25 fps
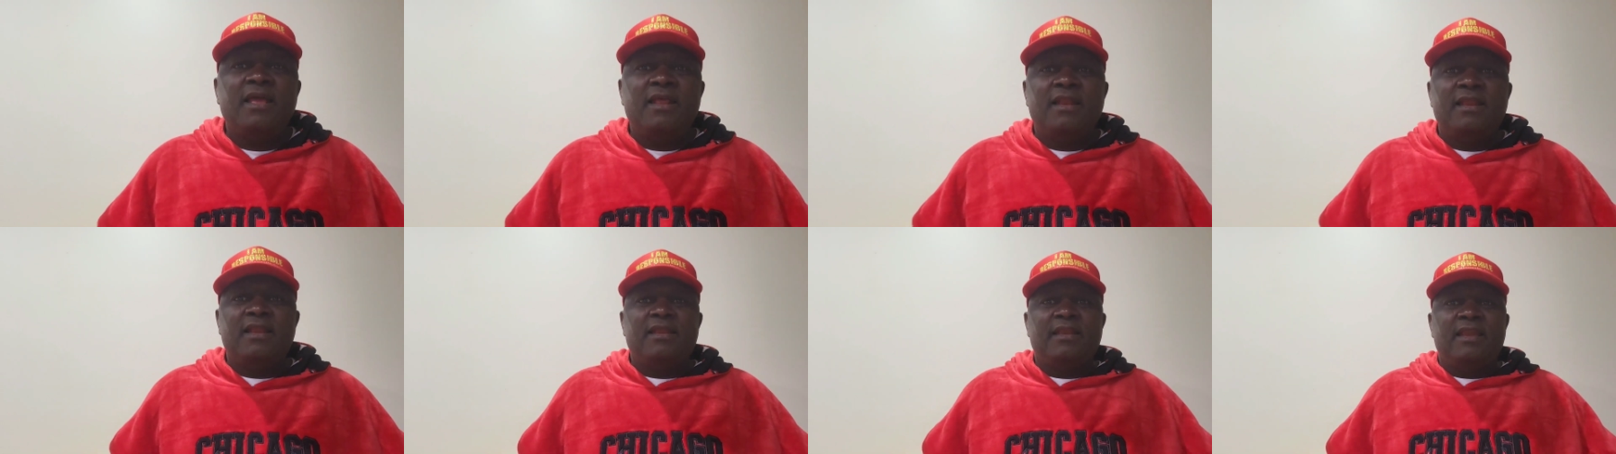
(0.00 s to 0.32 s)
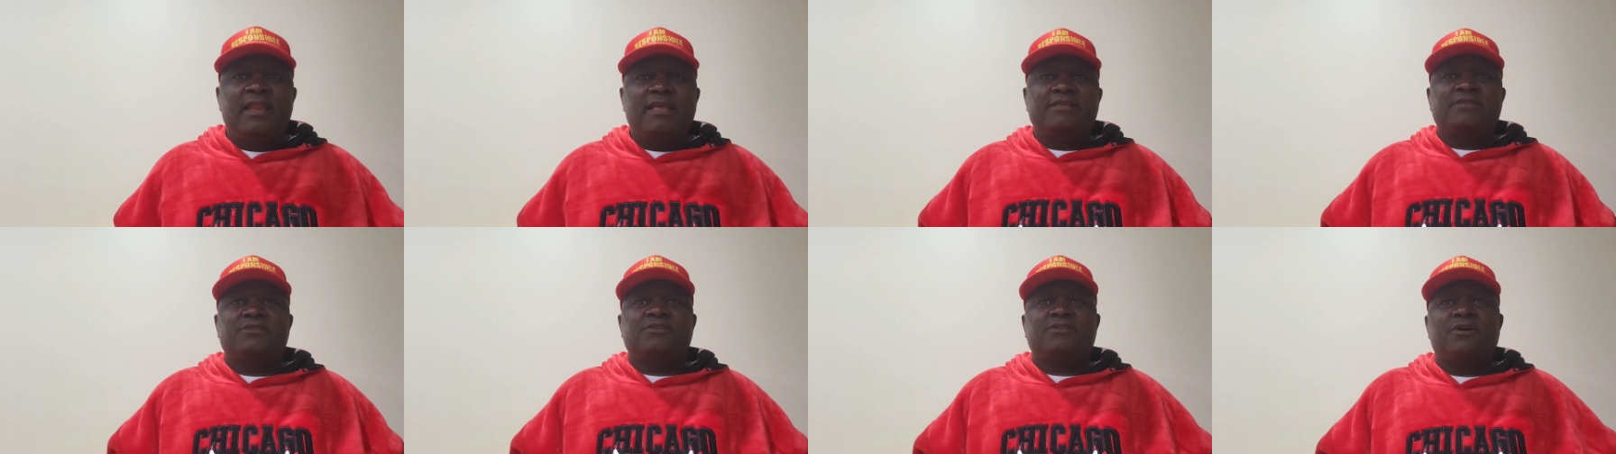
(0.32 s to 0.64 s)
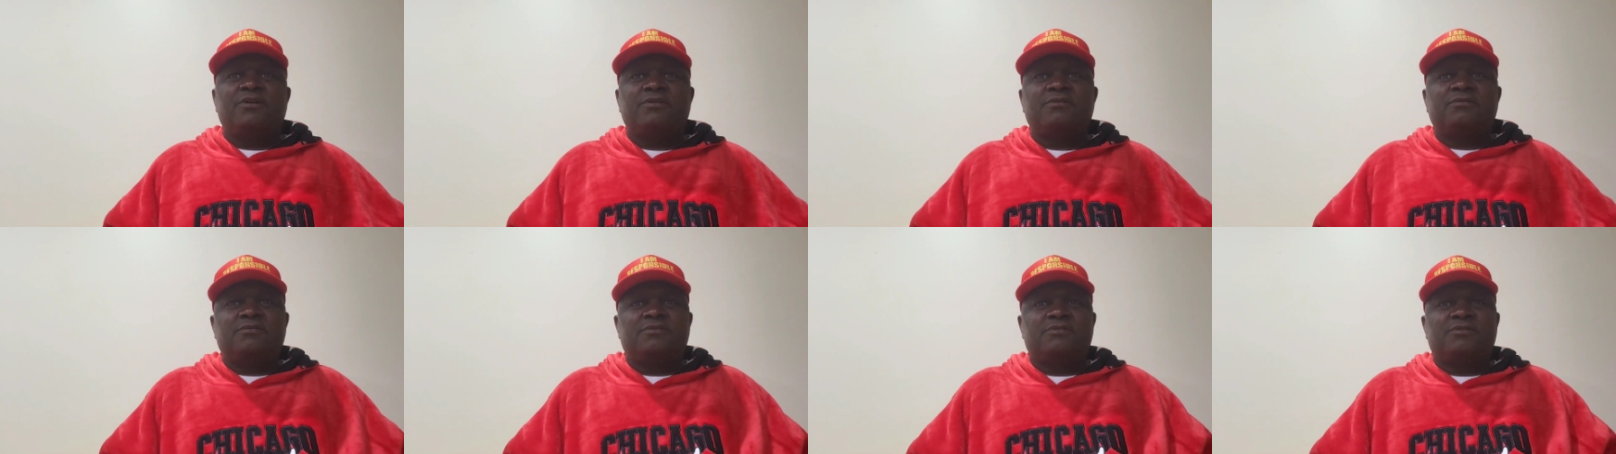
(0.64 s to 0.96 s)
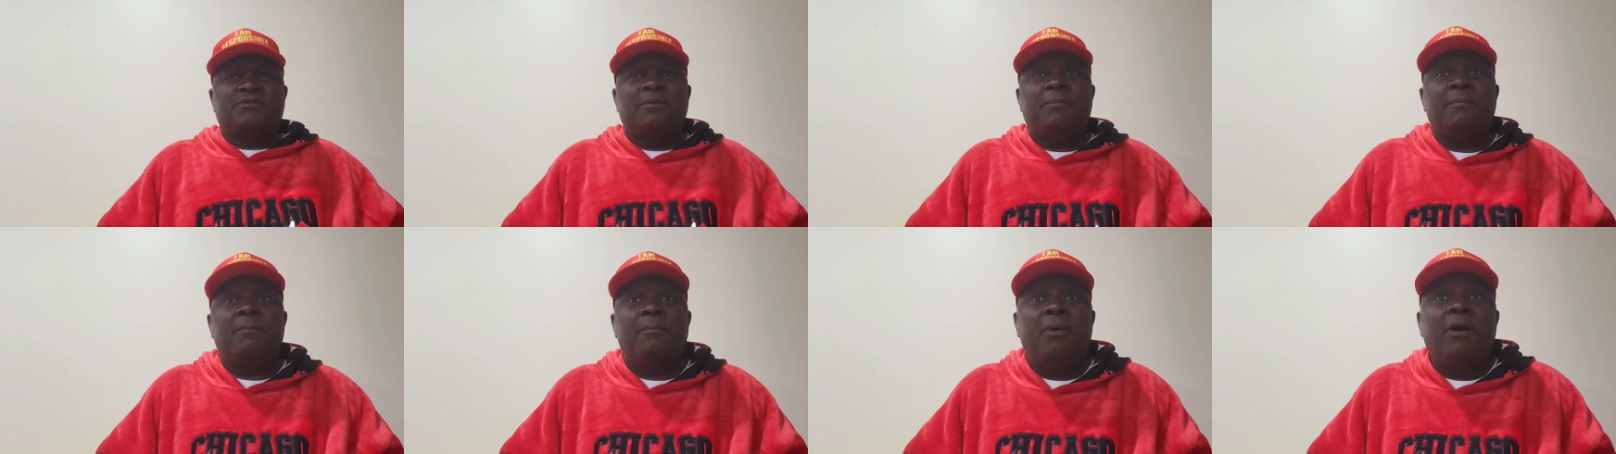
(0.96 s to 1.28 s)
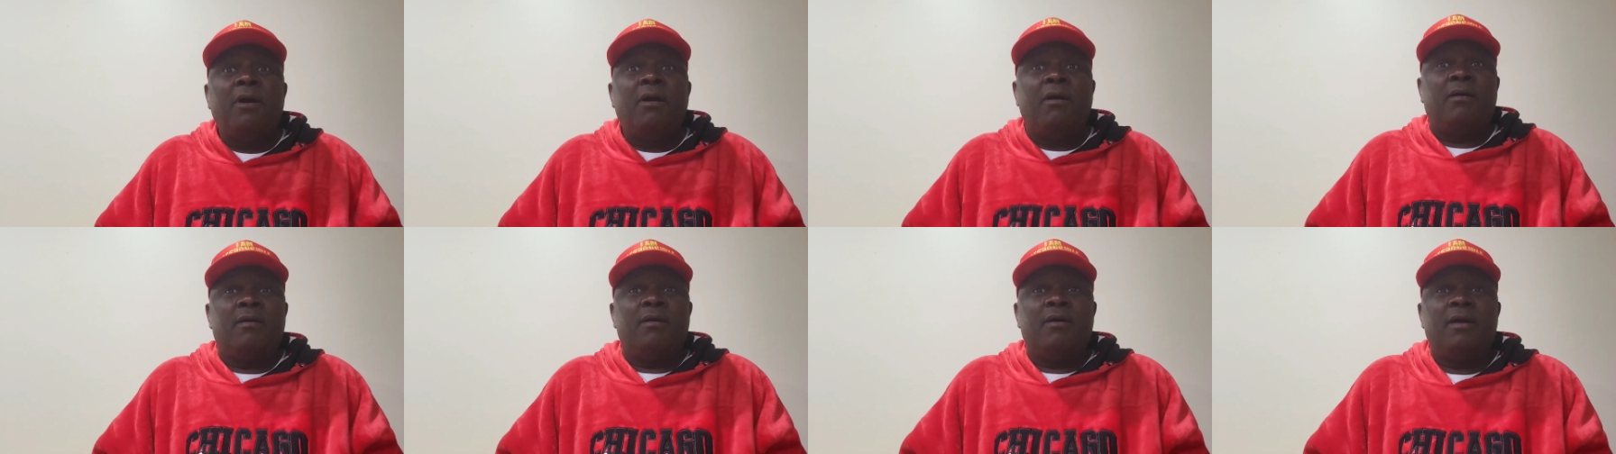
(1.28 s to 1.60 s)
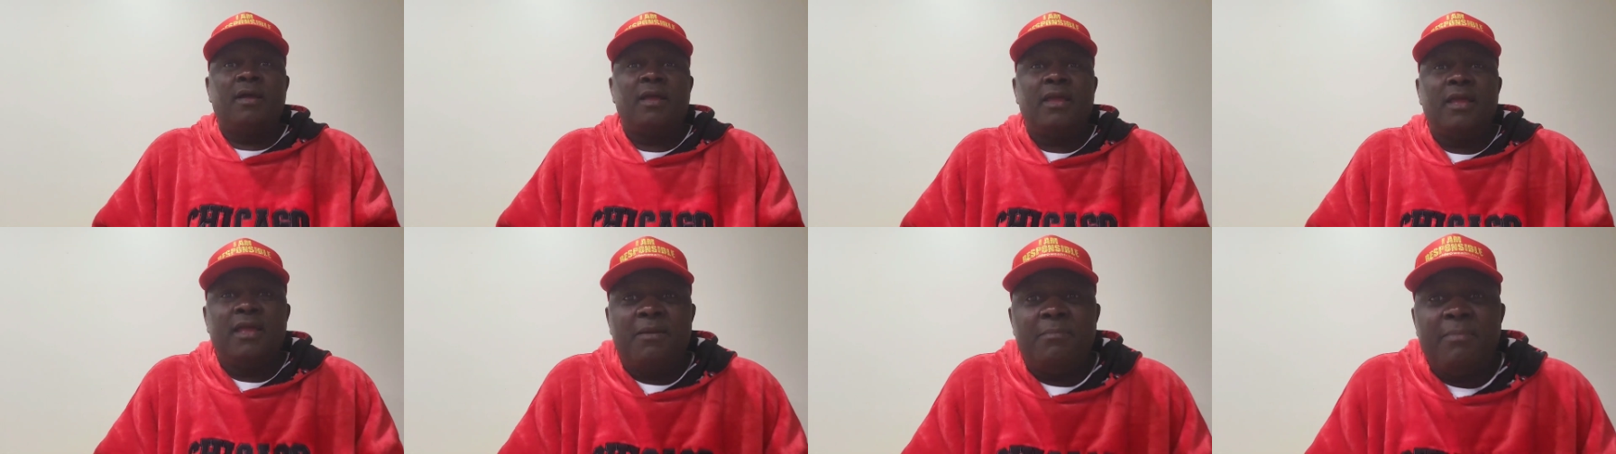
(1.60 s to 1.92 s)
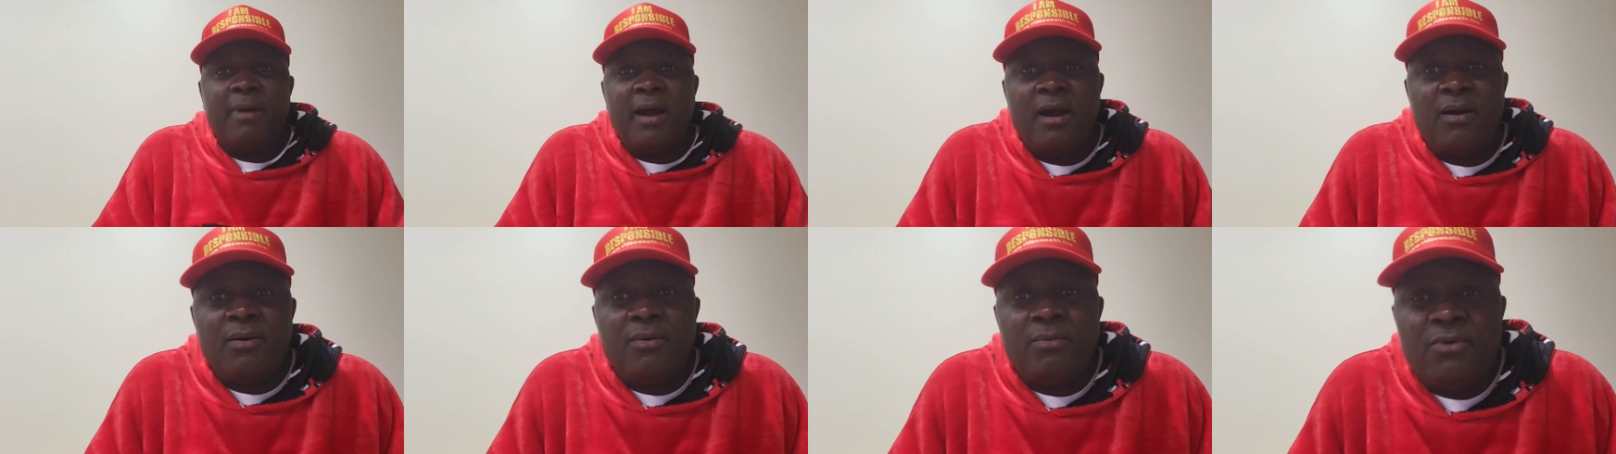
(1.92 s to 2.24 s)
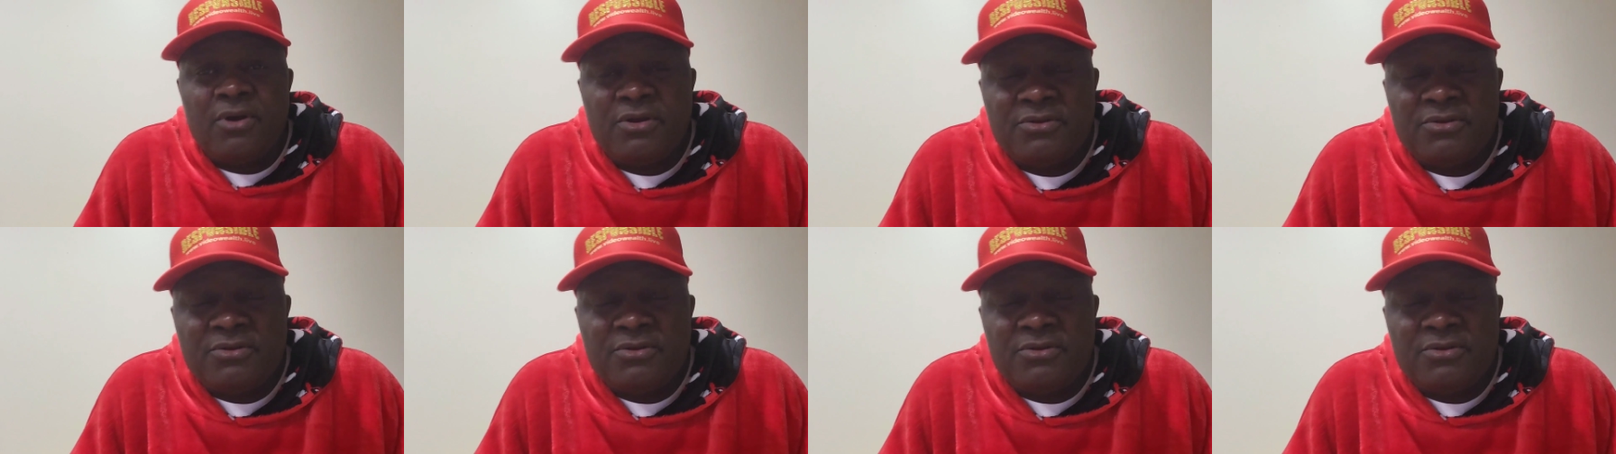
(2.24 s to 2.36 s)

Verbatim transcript: let's talk some more about